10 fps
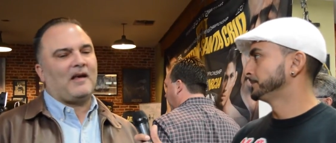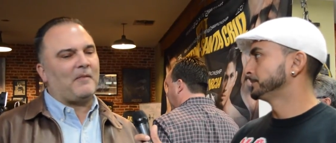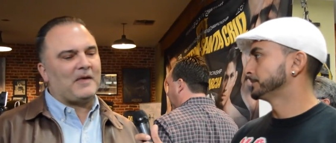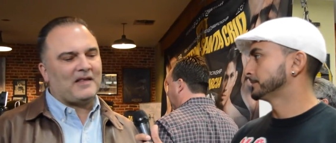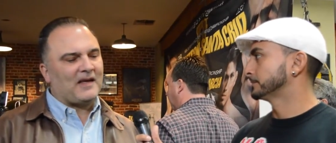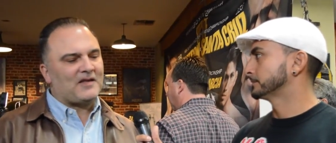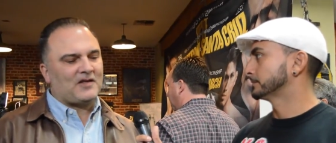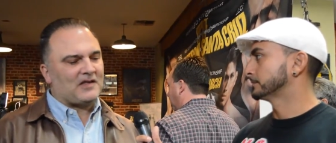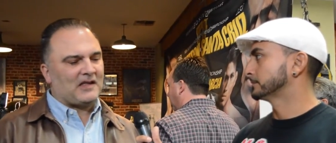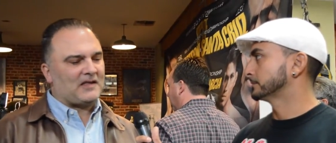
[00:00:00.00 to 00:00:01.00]
Speaker 1: I mean that's
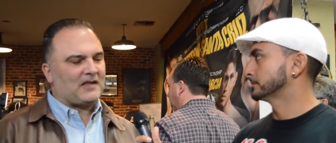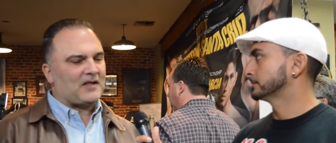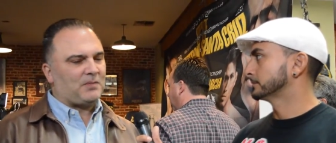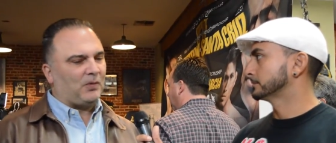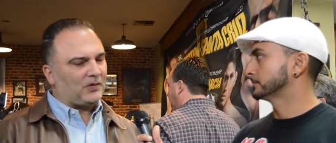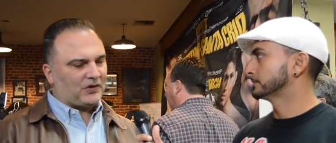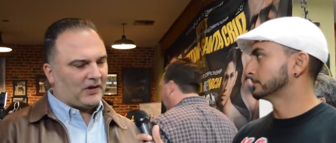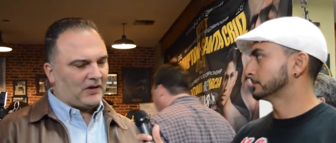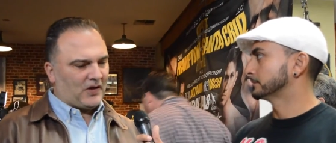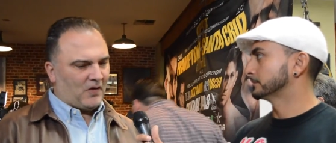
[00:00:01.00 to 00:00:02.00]
just that's, that's
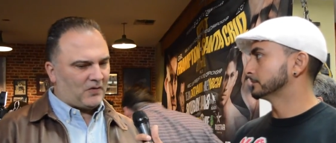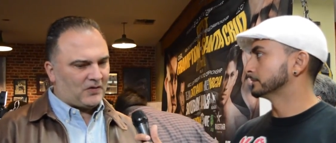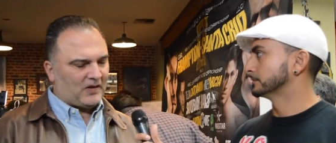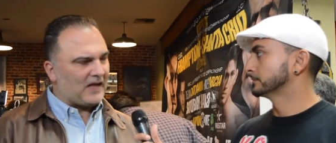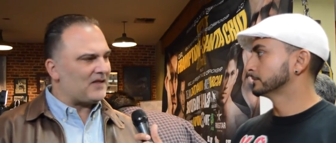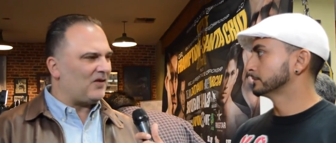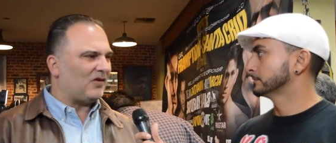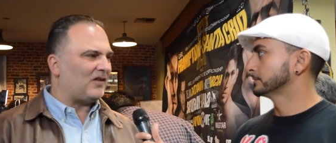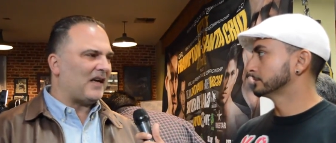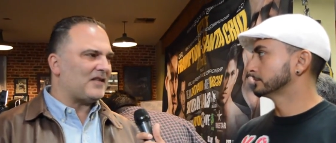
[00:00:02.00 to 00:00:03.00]
bullshit, you know. So that's
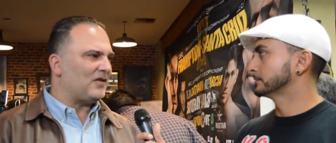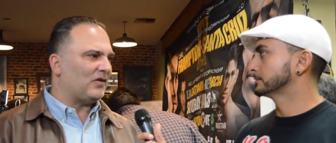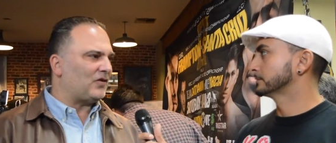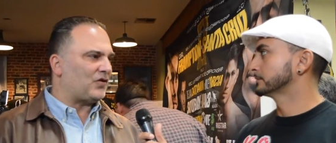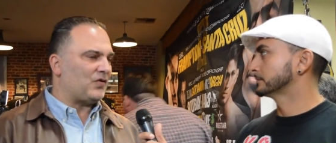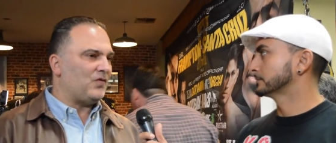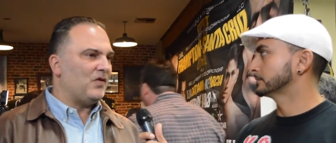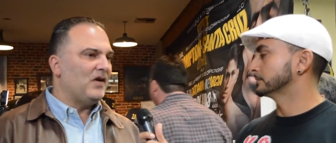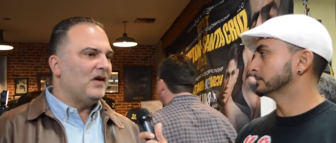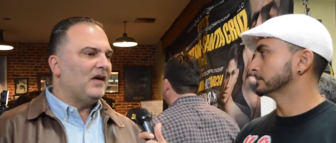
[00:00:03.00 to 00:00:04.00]
not that's not
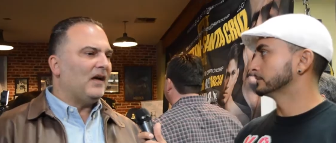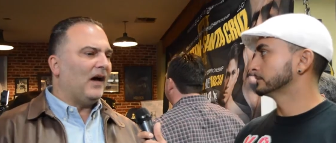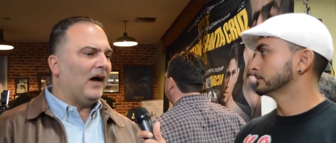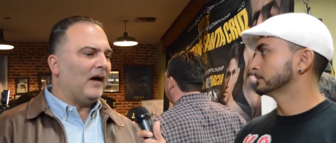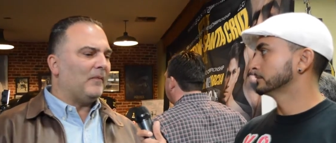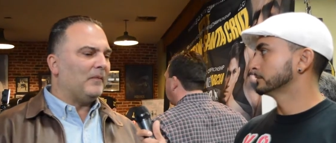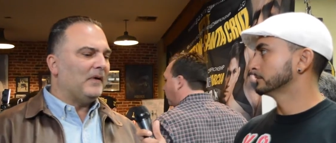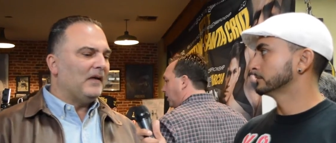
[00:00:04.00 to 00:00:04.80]
true. Um,